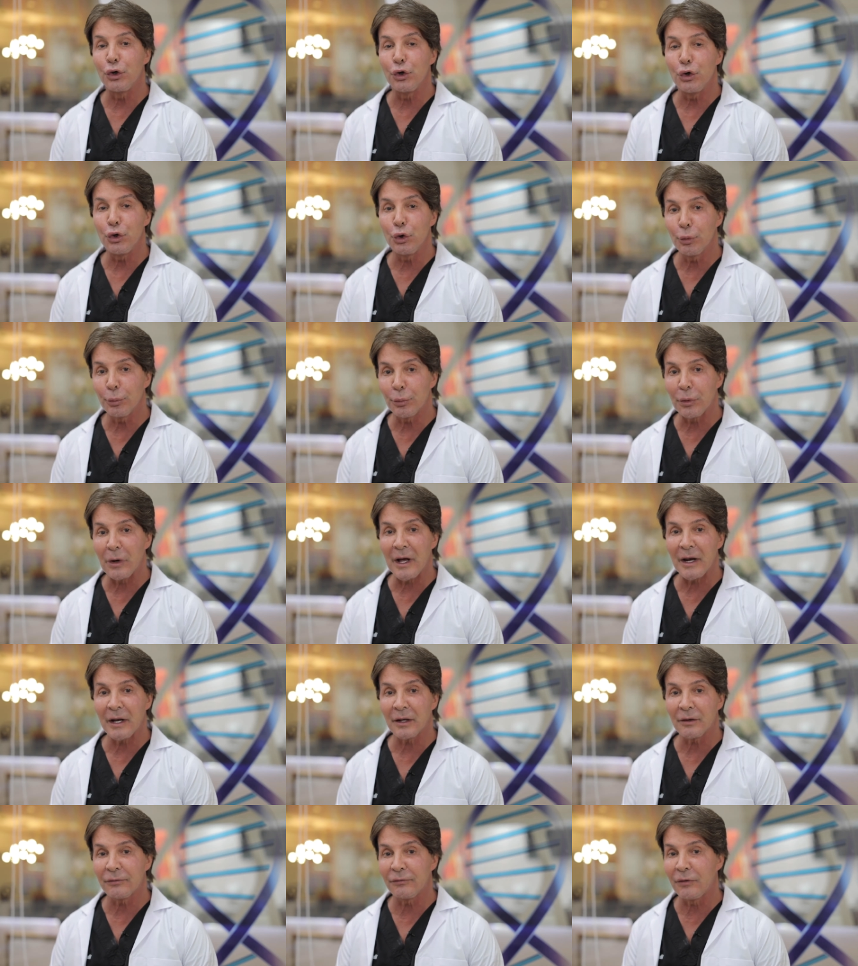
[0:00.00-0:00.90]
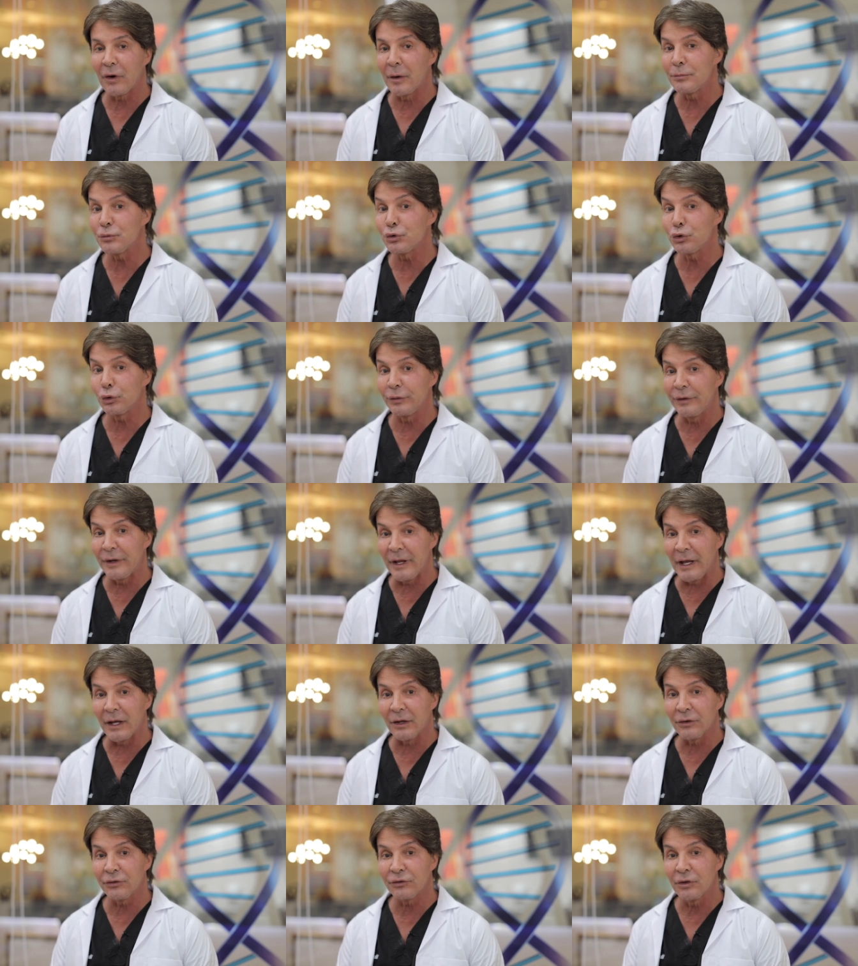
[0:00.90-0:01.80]
a new product from
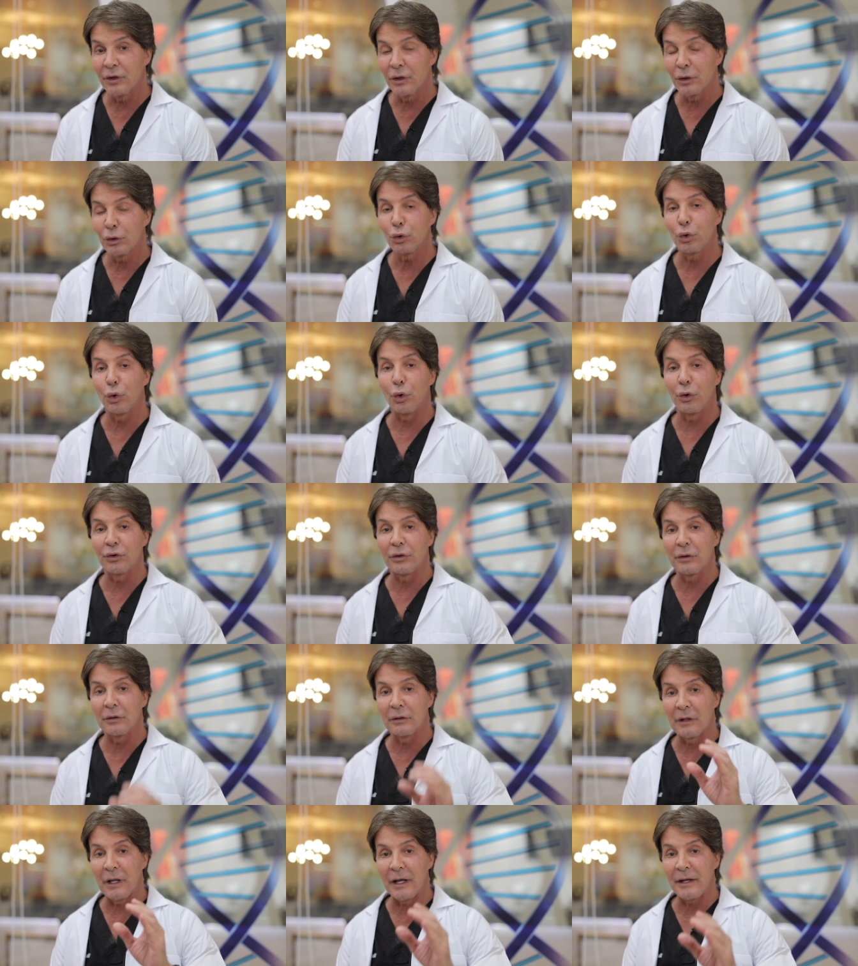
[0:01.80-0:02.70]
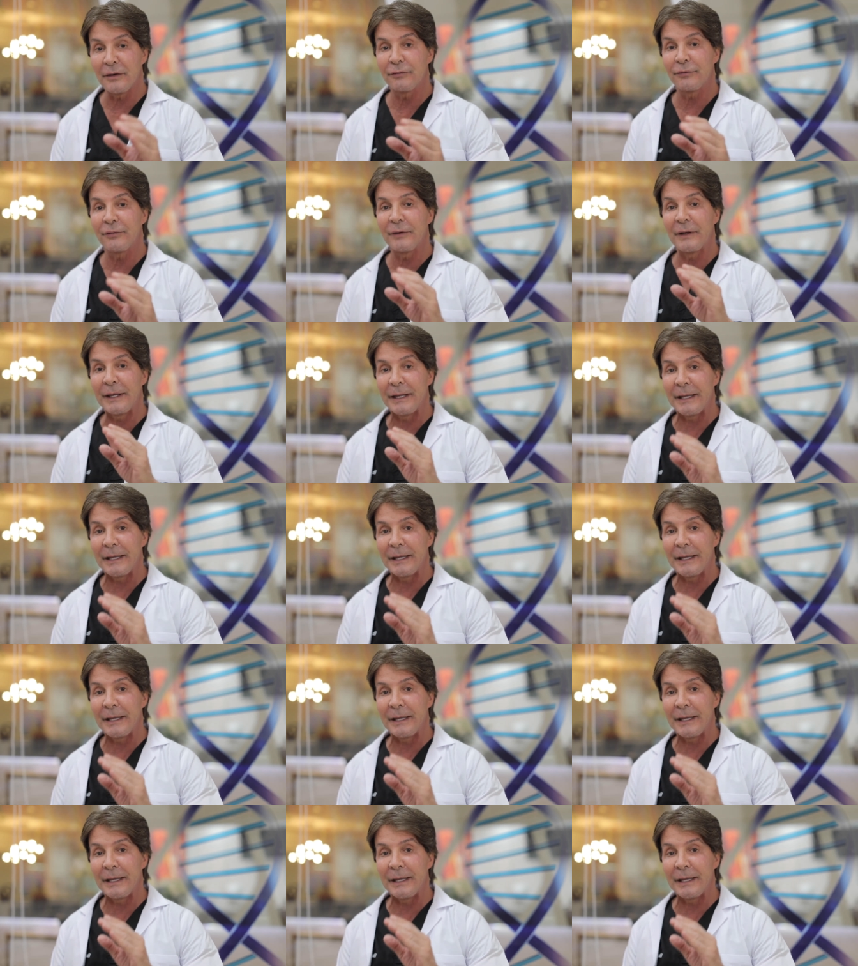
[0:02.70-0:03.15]
Juenesse called L1fe